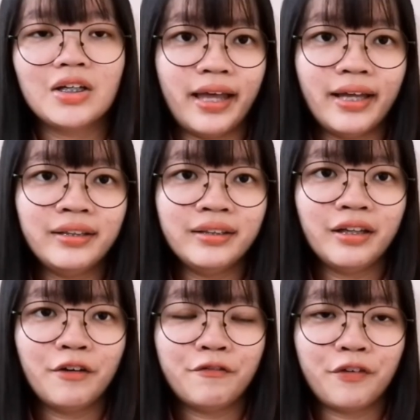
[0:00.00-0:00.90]
Then
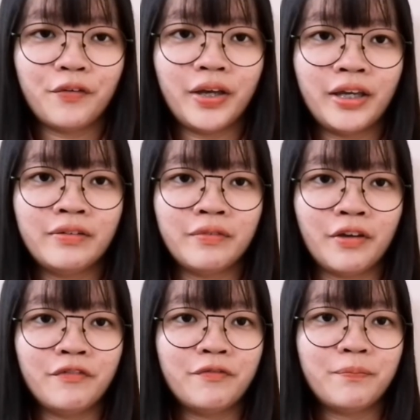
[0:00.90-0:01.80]
fill in
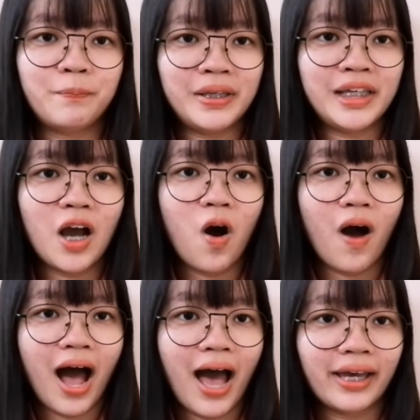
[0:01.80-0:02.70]
with me
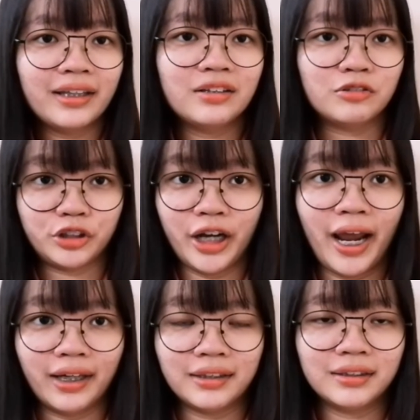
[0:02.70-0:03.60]
or I to
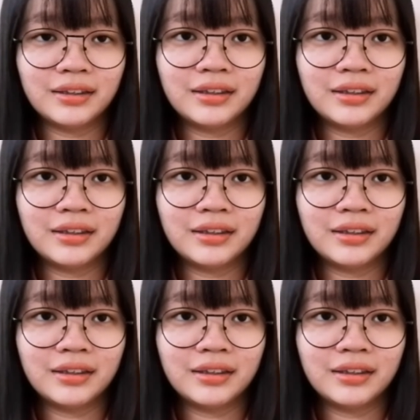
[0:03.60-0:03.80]
check.